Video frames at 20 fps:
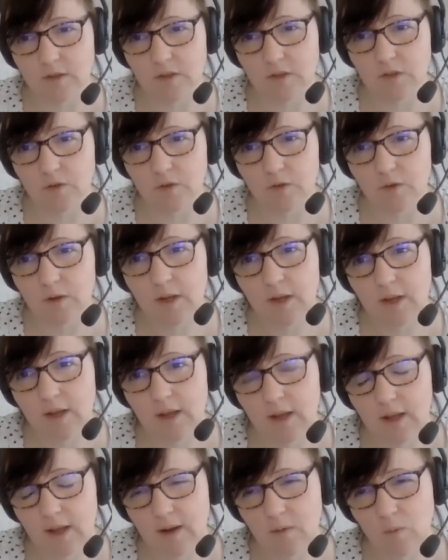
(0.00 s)
so
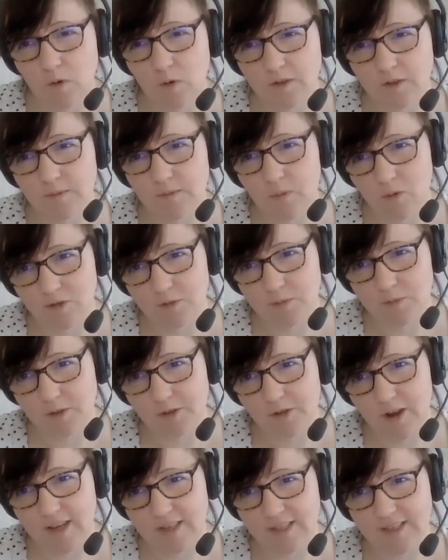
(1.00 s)
it wasn't possible
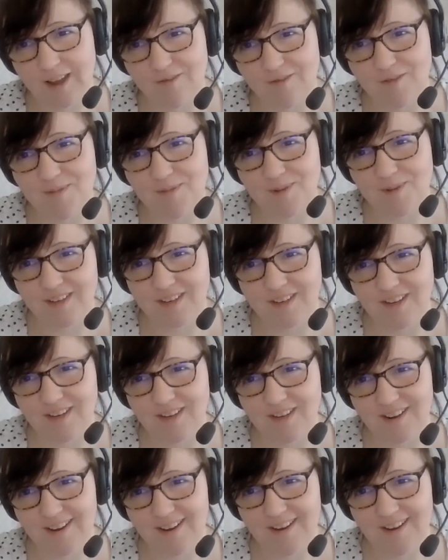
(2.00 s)
to ask
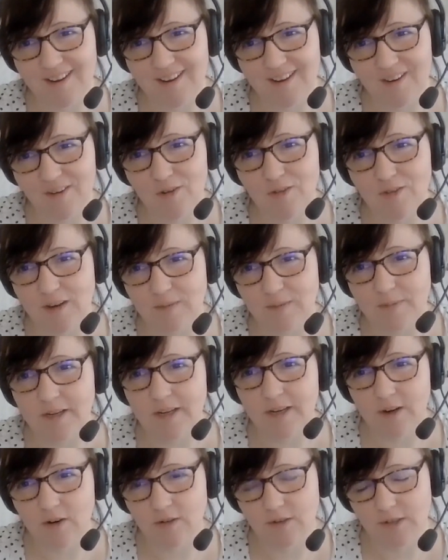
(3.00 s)
everybody who they'd been
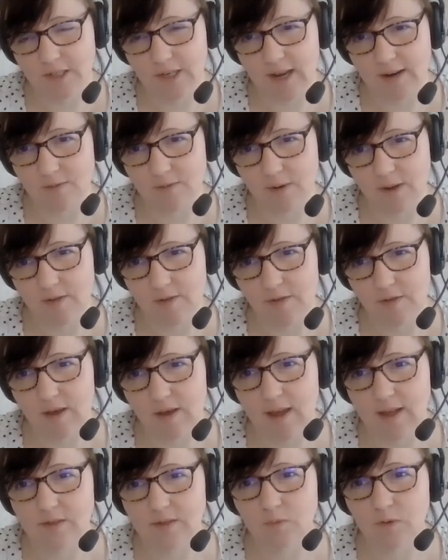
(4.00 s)
in contact with
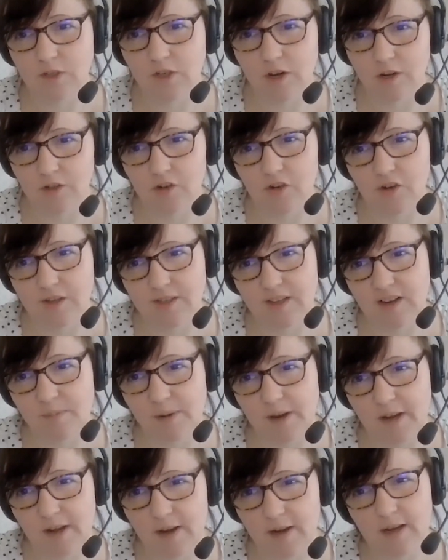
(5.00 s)
and which countries they'd
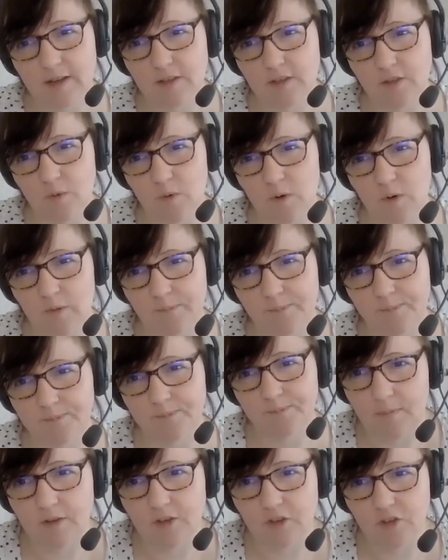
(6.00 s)
been in and so on.
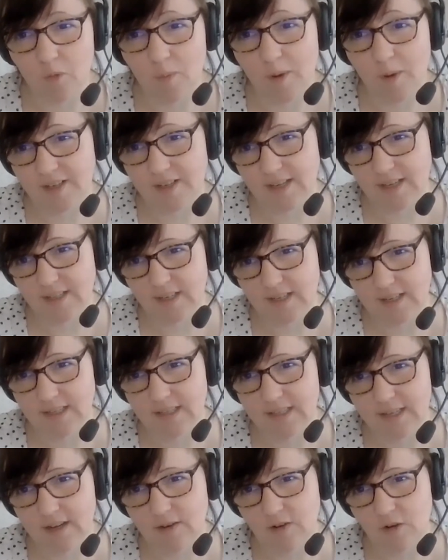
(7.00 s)
The genomic data can
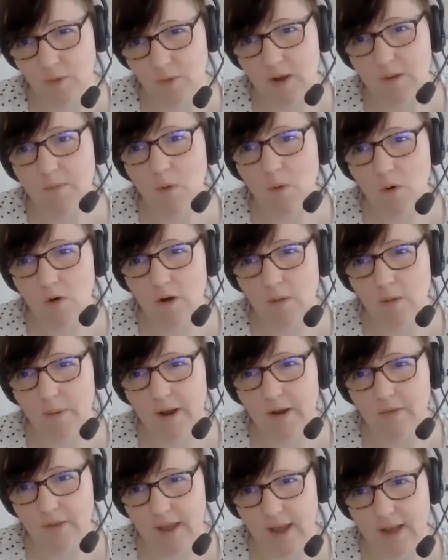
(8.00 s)
tell you a bit more
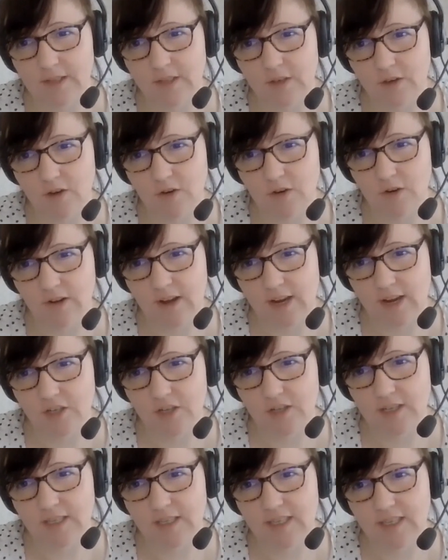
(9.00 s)
about that. So you can
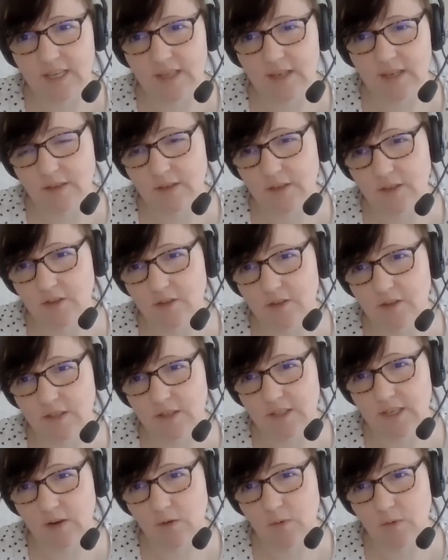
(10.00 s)
actually see that the
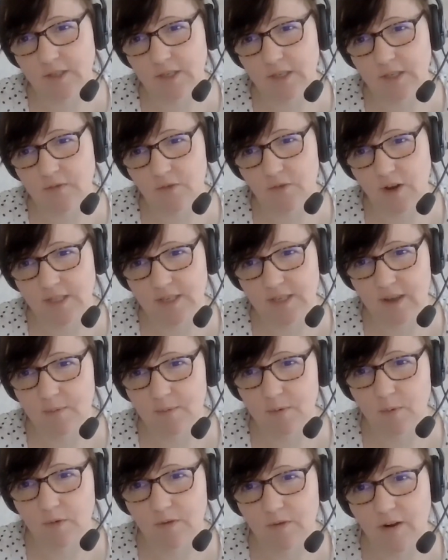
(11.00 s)
sequences, for
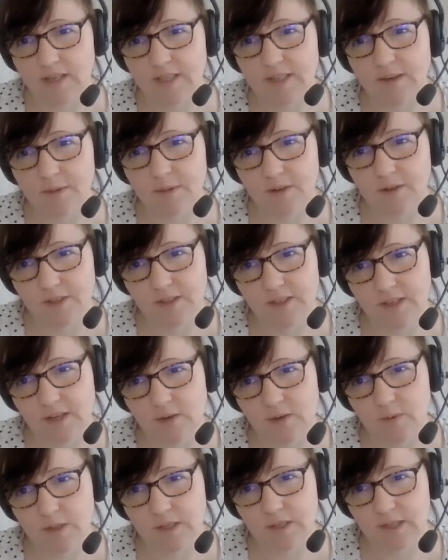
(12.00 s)
example, were very similar to
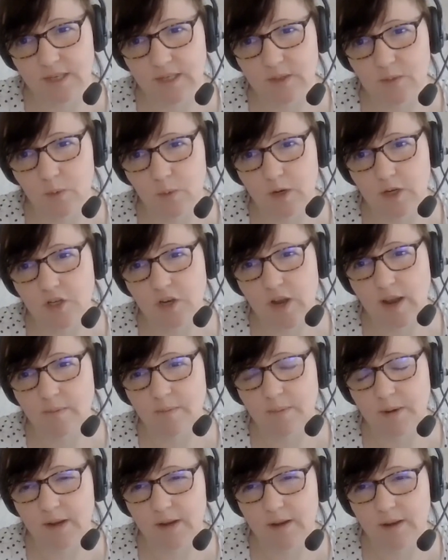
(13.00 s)
sequences which had
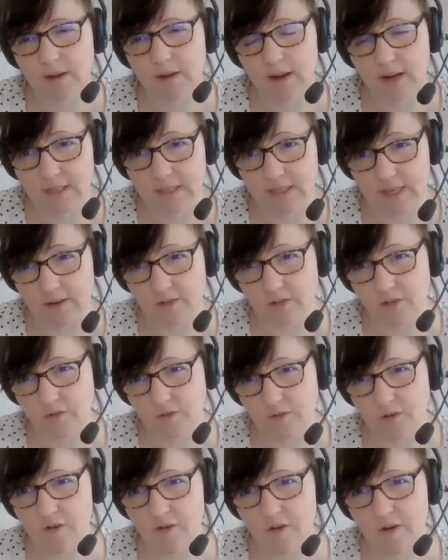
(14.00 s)
been in Central
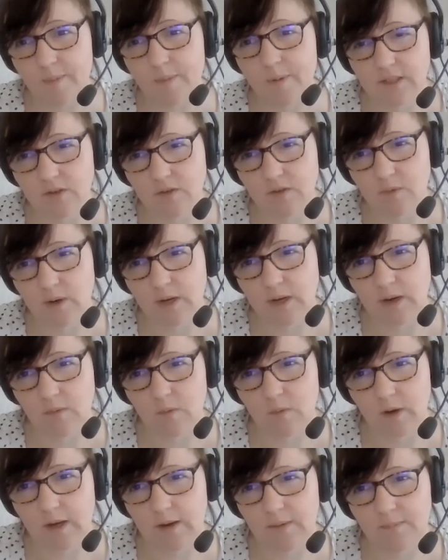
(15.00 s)
Europe. So
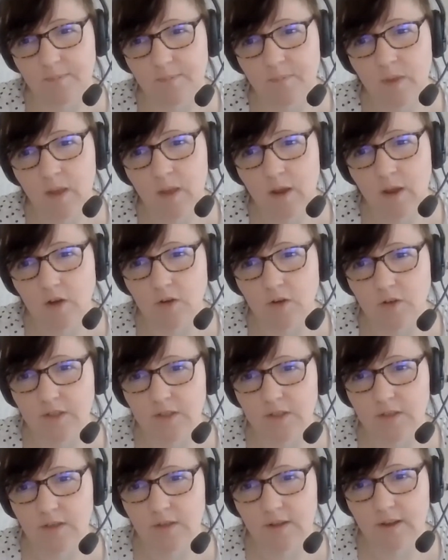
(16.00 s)
we could
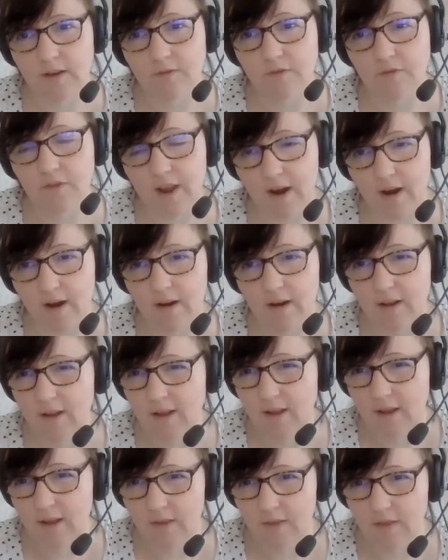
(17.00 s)
infer
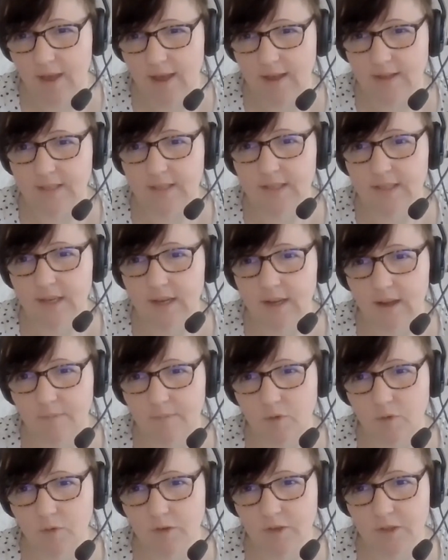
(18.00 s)
that
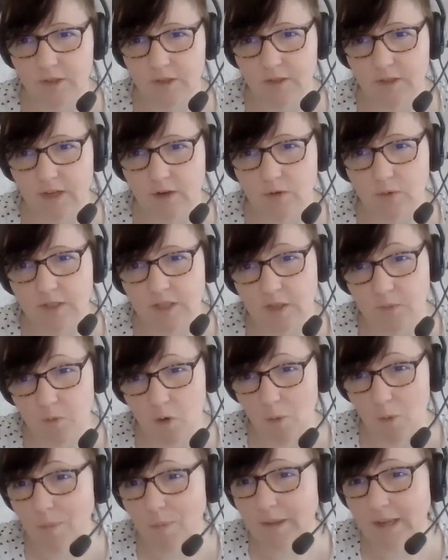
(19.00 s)
those sequences
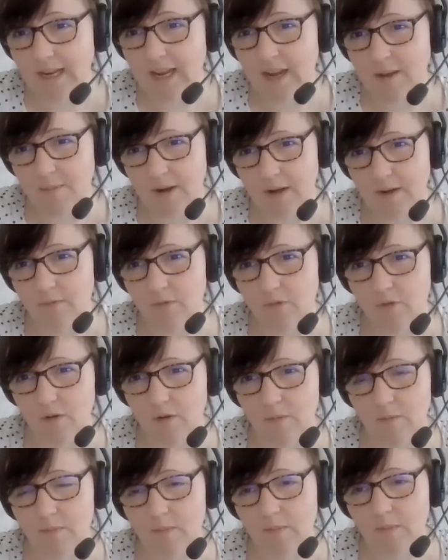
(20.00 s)
probably came in
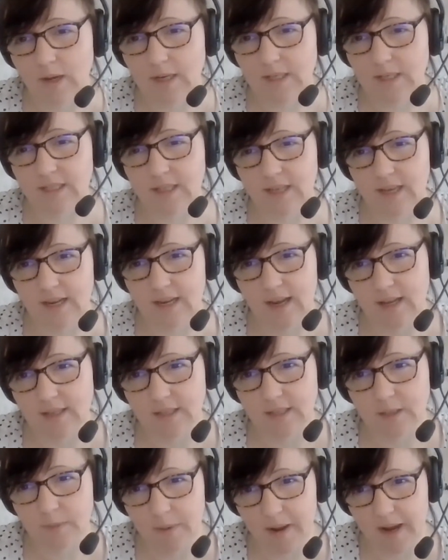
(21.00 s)
from Italy
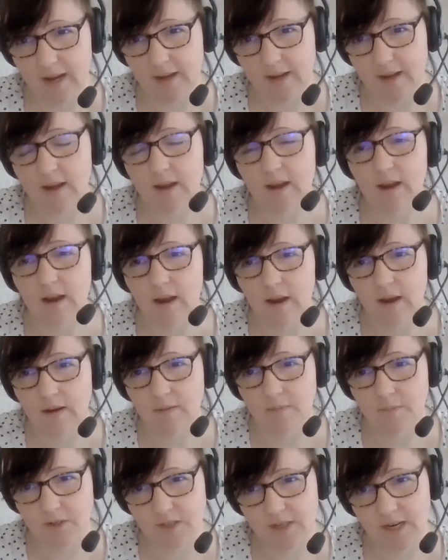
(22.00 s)
and Spain
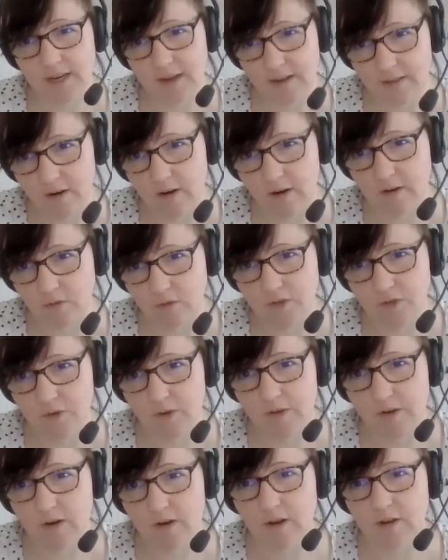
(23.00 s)
in particular, and also
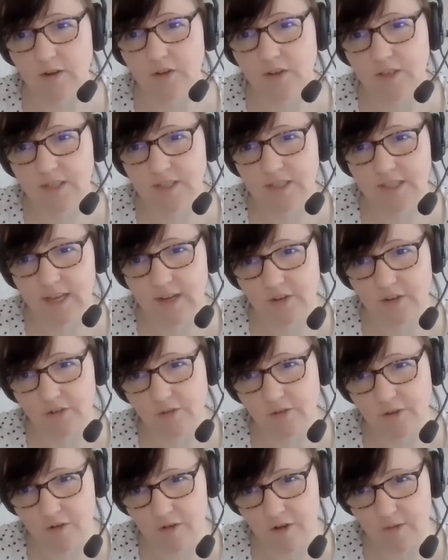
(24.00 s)
other countries in
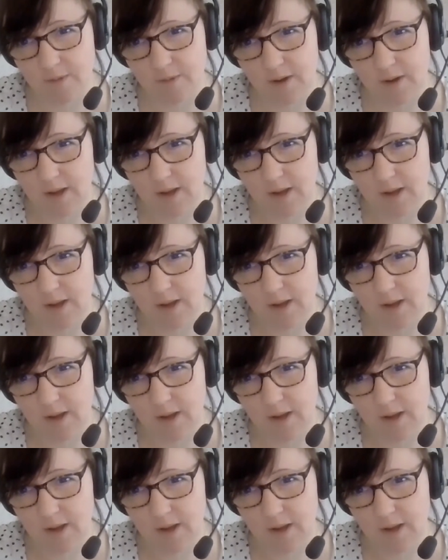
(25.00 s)
Central Europe.